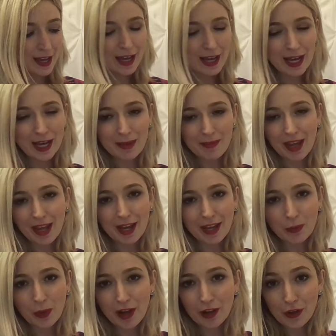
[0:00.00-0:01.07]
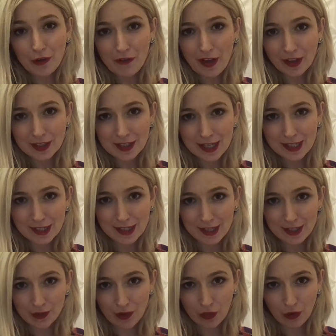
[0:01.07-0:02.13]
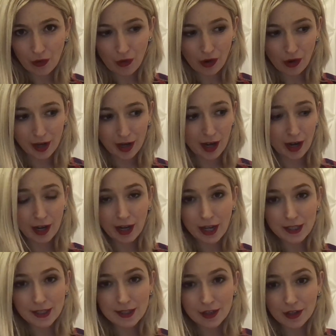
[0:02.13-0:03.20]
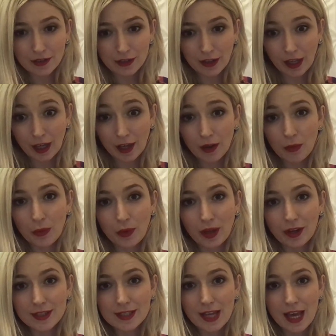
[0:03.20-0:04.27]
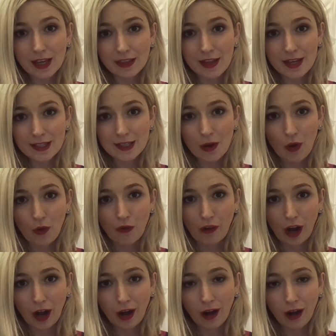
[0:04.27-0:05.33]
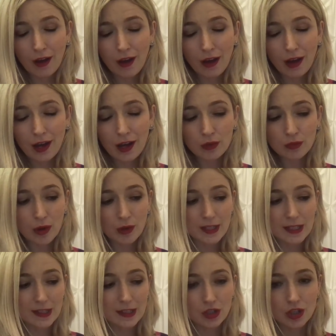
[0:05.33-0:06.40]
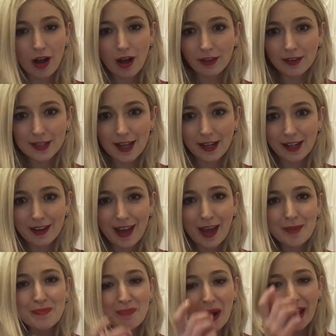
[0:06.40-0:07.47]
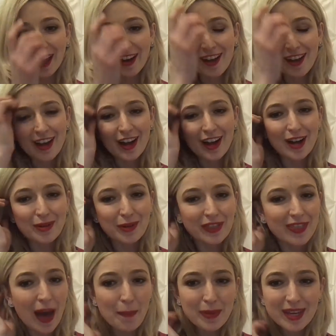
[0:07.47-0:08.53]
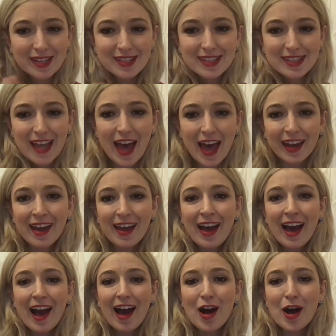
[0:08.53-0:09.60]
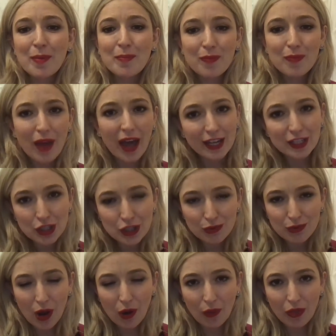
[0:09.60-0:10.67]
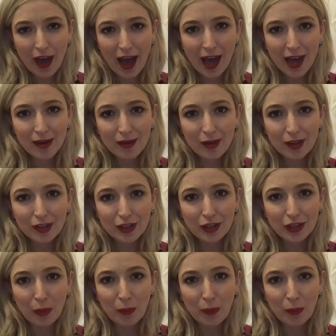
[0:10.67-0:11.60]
Um, and we all know Valentine's Day is around the corner, and I certainly would take this over uh, roses and chocolates any day. But uh, with that being said, um, I do know that you know,